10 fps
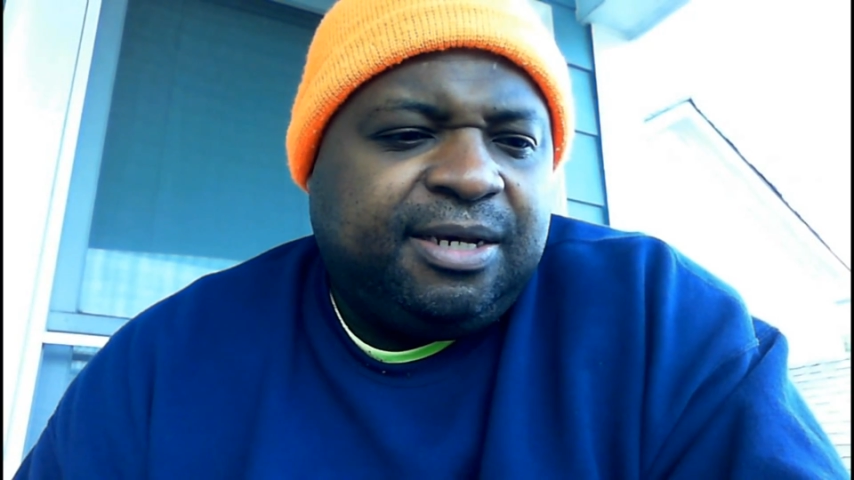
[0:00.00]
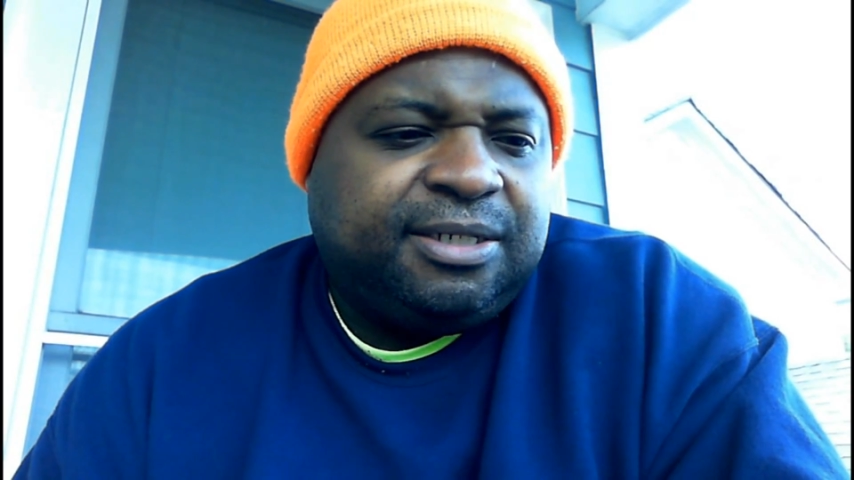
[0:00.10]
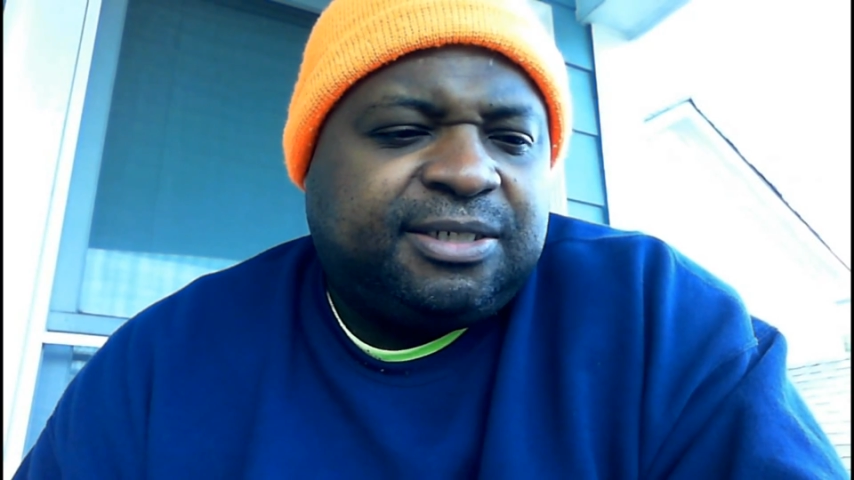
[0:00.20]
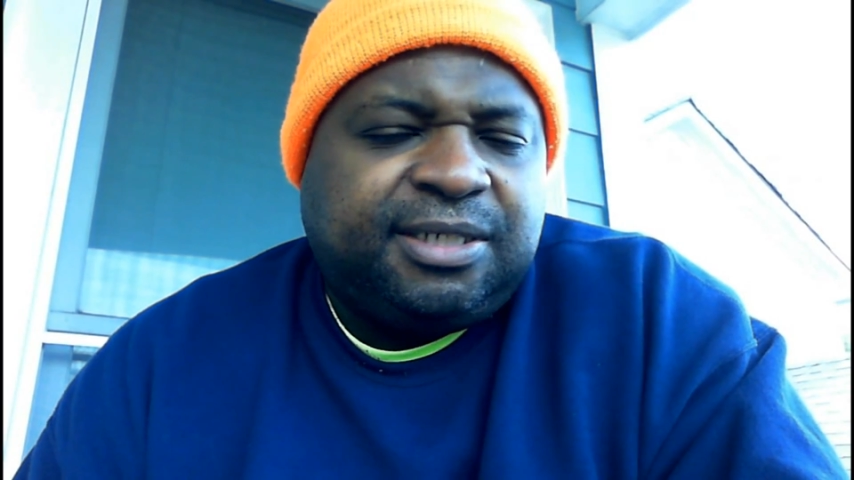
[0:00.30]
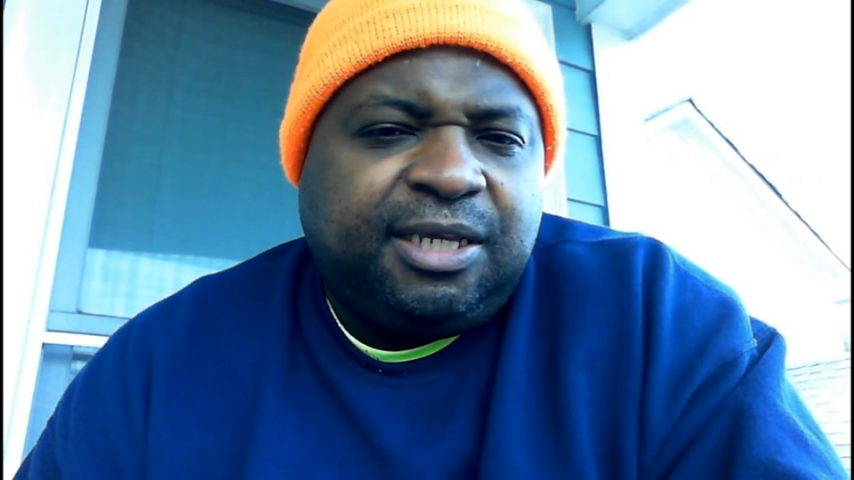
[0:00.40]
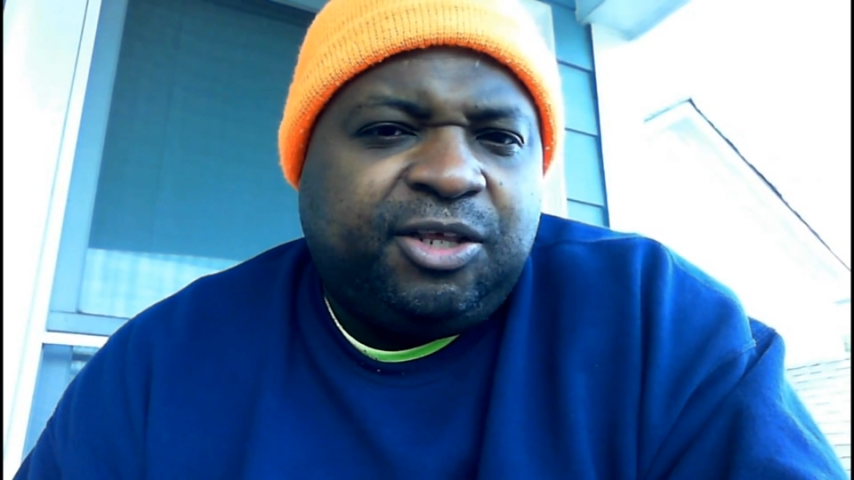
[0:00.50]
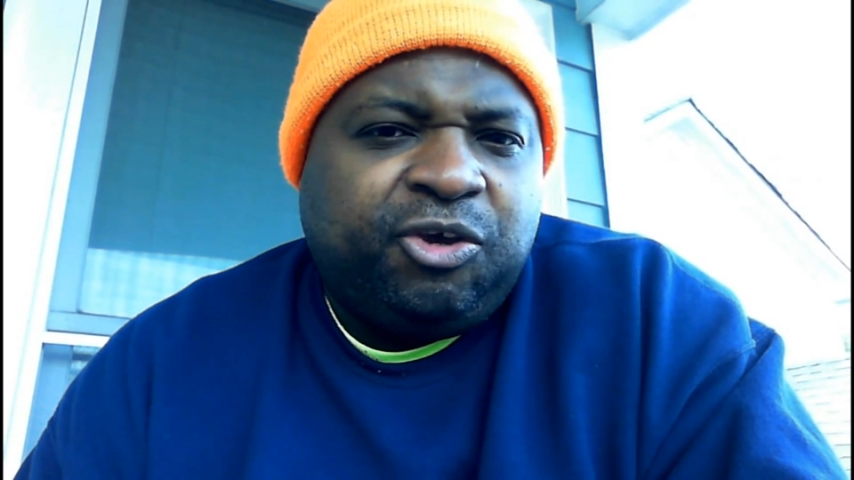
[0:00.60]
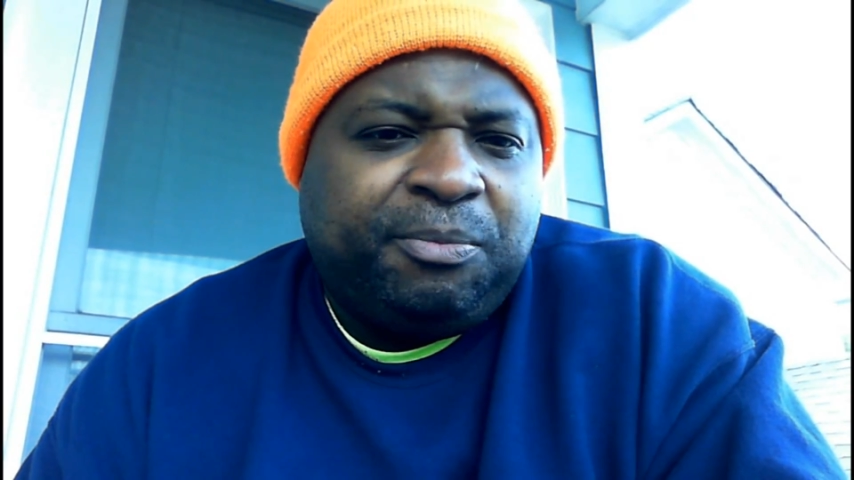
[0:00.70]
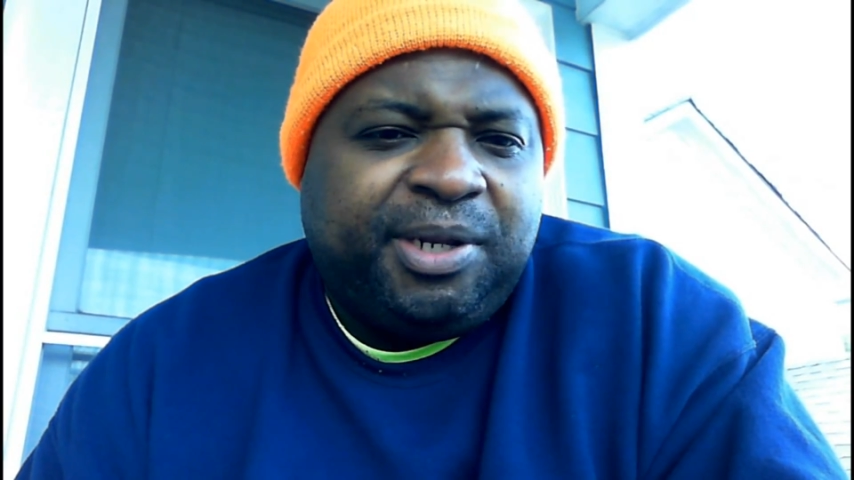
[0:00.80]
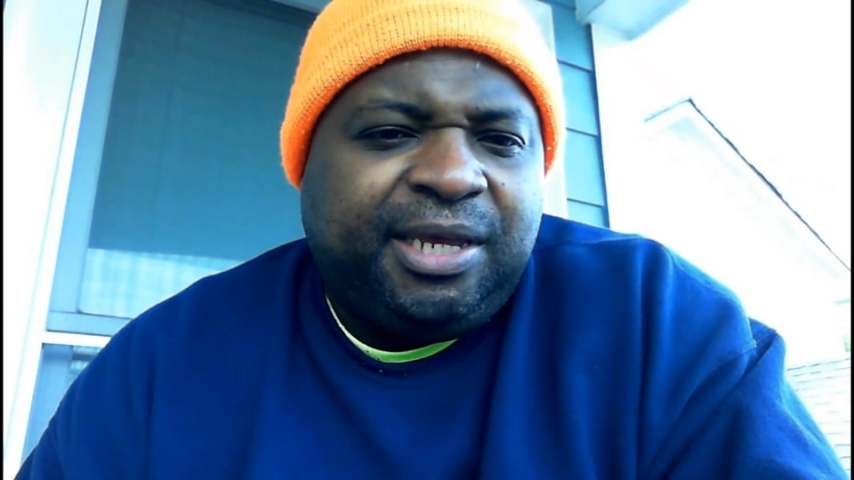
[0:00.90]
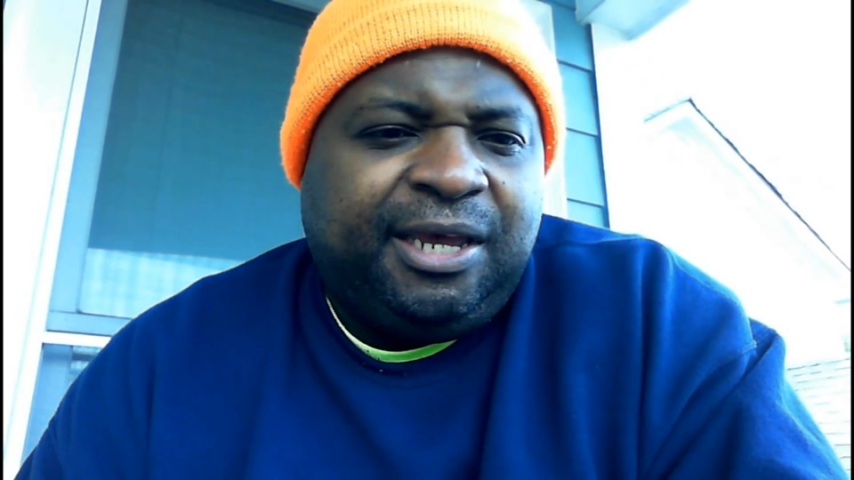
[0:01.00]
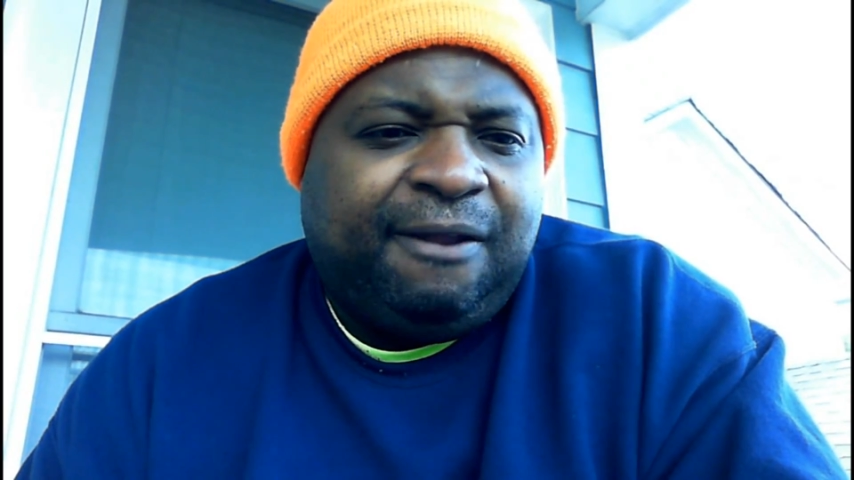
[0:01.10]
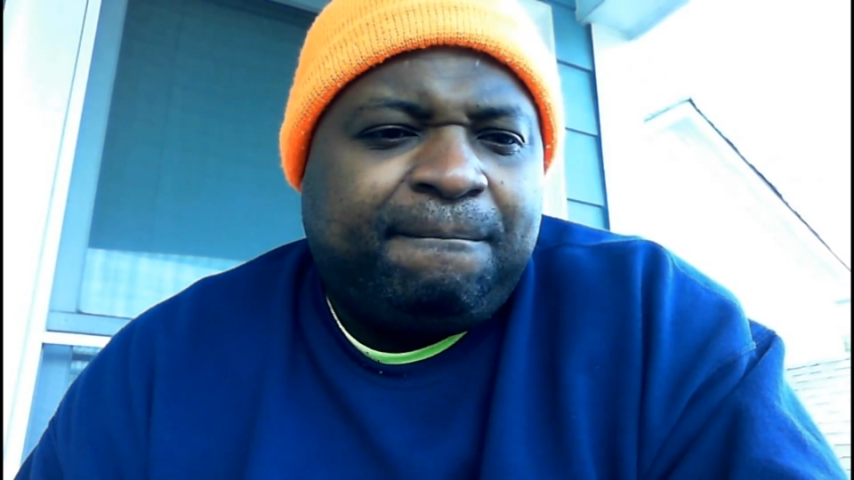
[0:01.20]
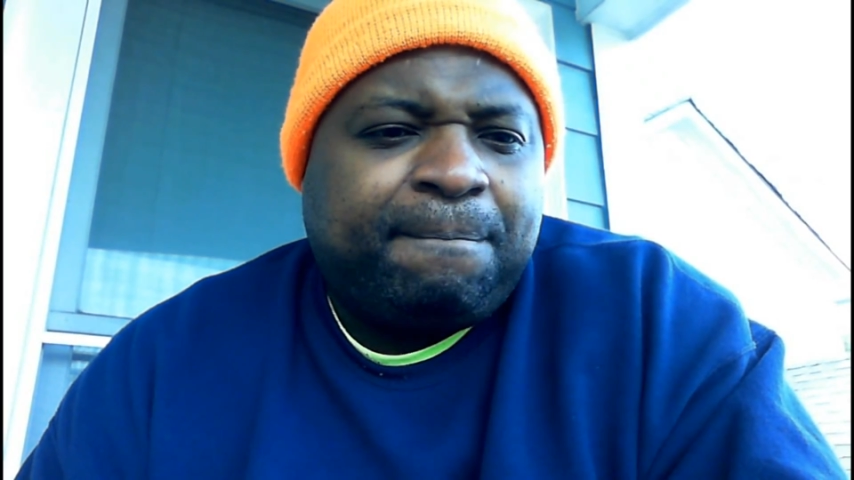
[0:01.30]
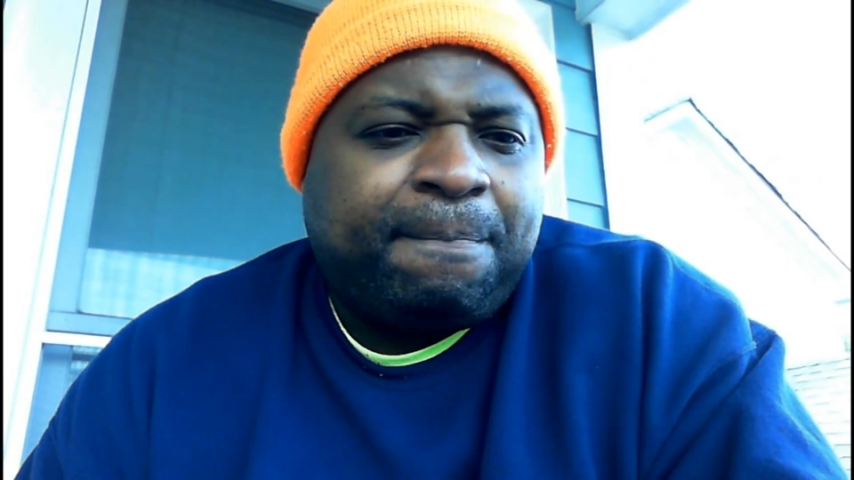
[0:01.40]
to see the human in,